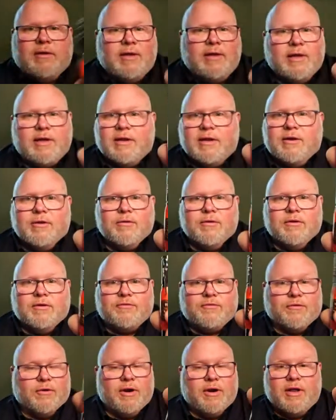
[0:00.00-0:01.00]
he can do
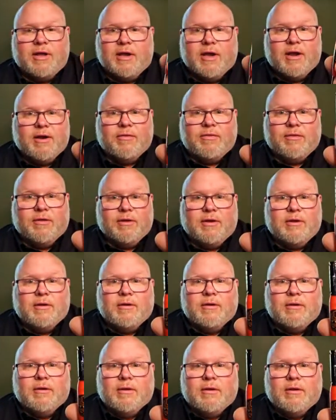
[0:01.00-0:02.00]
this for any kind of
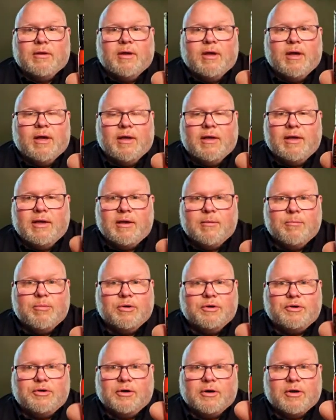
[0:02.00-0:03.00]
thing. He can
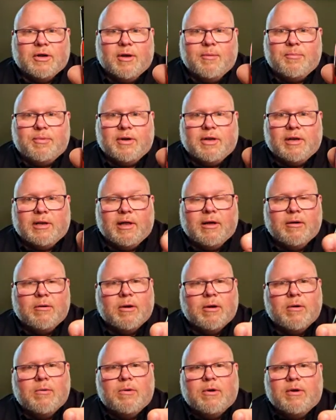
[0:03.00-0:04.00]
put your company
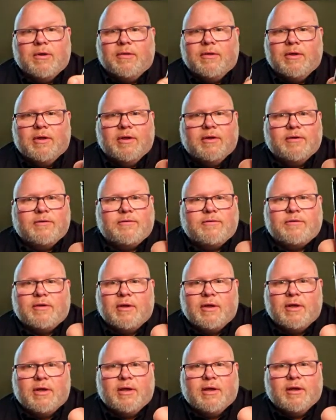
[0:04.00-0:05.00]
logo on this,
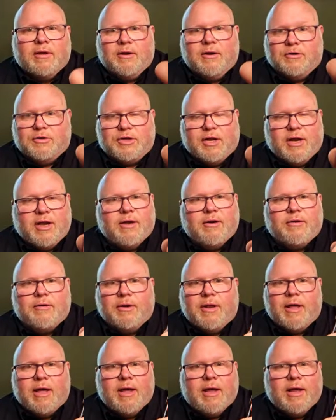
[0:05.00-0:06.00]
your
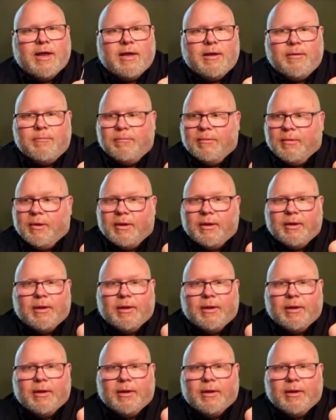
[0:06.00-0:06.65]
channel name,